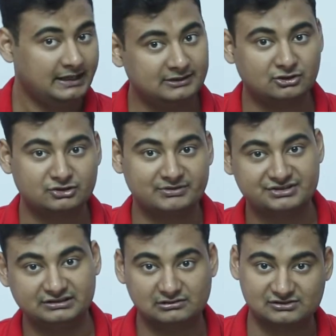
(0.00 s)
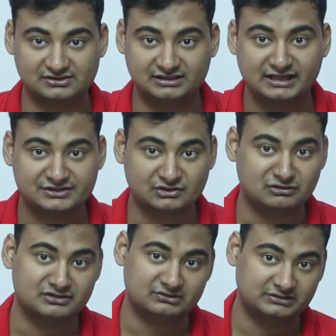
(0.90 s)
And not to mention, they also send
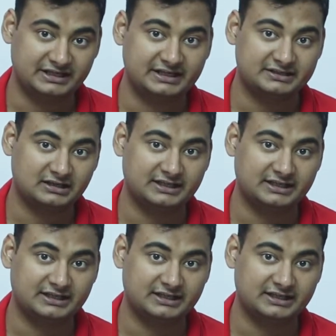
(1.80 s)
astronauts. So they get,